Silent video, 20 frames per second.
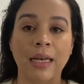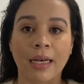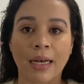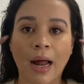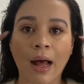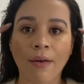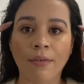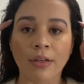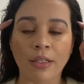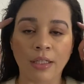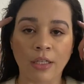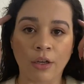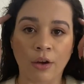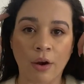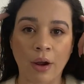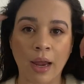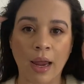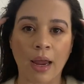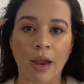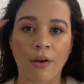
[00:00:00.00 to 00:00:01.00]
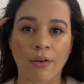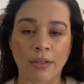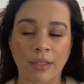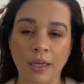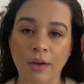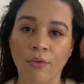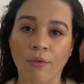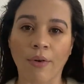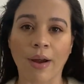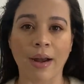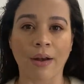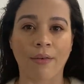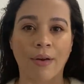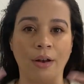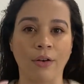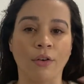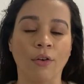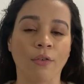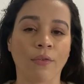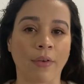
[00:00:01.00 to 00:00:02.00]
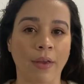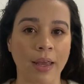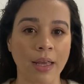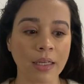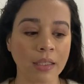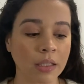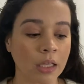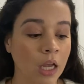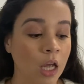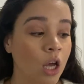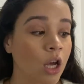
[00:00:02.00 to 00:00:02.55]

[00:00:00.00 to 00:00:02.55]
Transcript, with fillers: And obviously your hair is like right around your face.